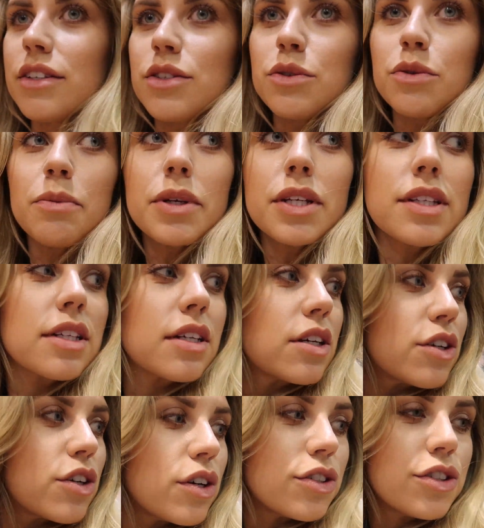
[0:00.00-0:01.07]
swimming
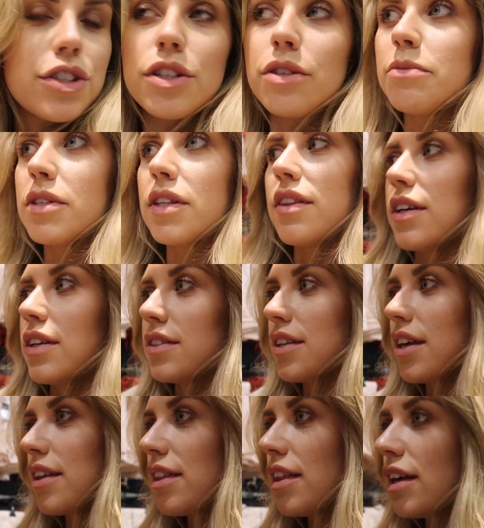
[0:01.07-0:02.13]
costumes and things like